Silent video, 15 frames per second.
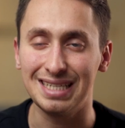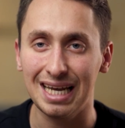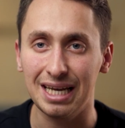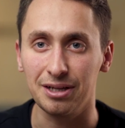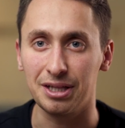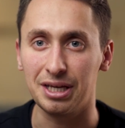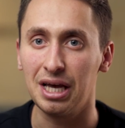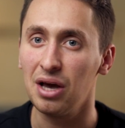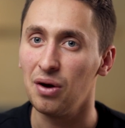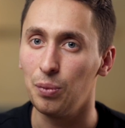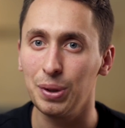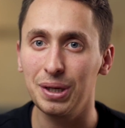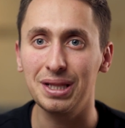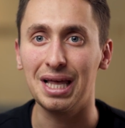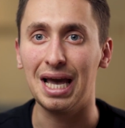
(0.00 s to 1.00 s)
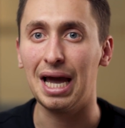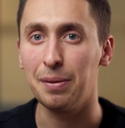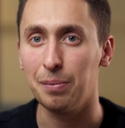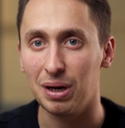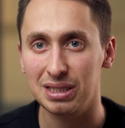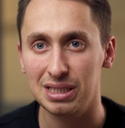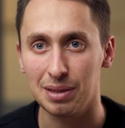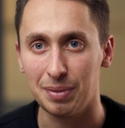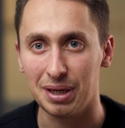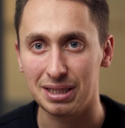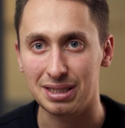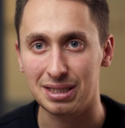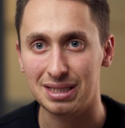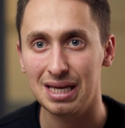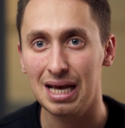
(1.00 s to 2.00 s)
daily, weekly and monthly
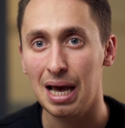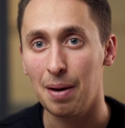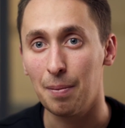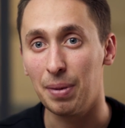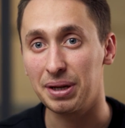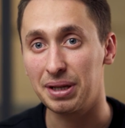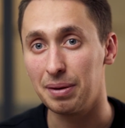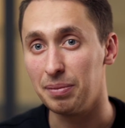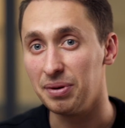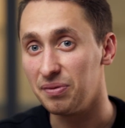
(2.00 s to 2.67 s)
basis. But